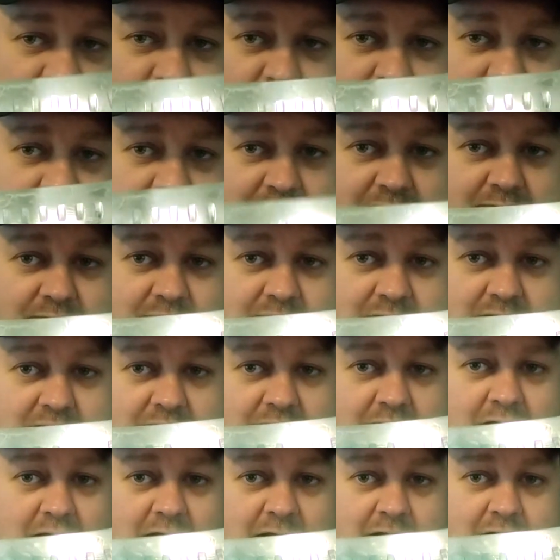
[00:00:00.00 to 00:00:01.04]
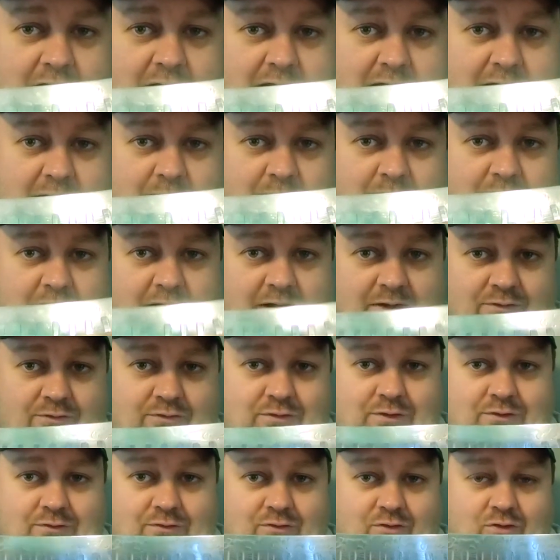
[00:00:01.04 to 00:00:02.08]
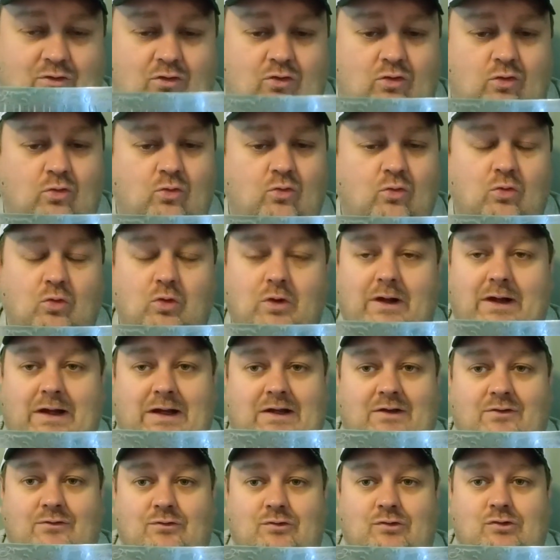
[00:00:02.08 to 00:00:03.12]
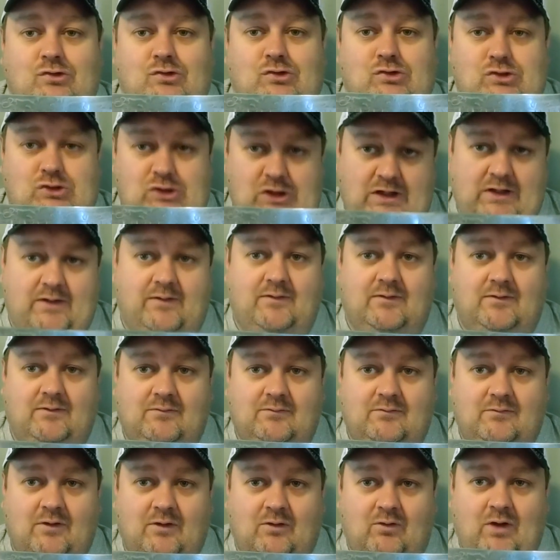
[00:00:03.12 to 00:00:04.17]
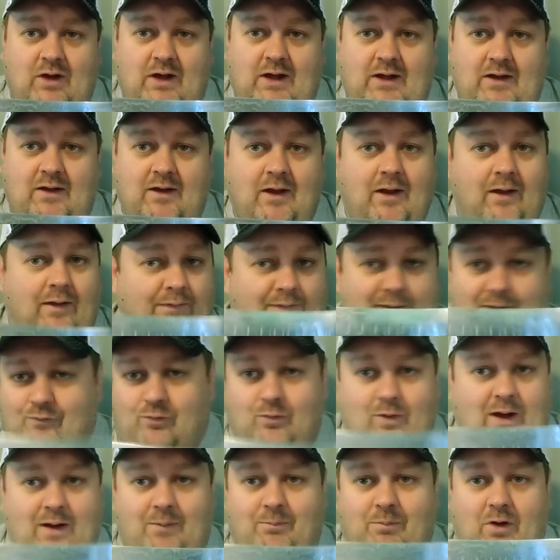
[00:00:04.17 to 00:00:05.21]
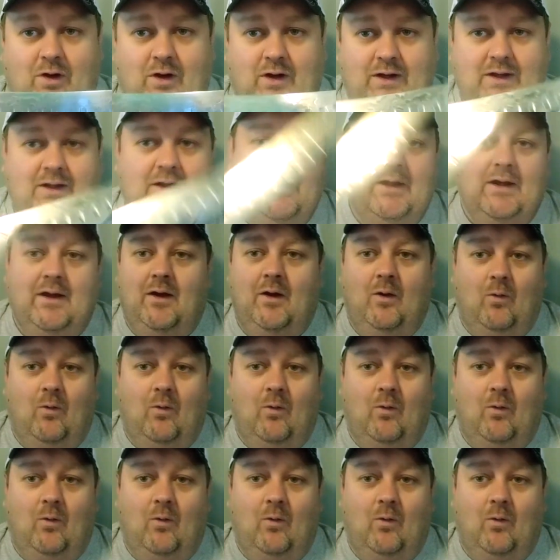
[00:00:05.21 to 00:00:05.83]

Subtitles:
do anything, and it's just cool as shit, okay? That's why I bought it.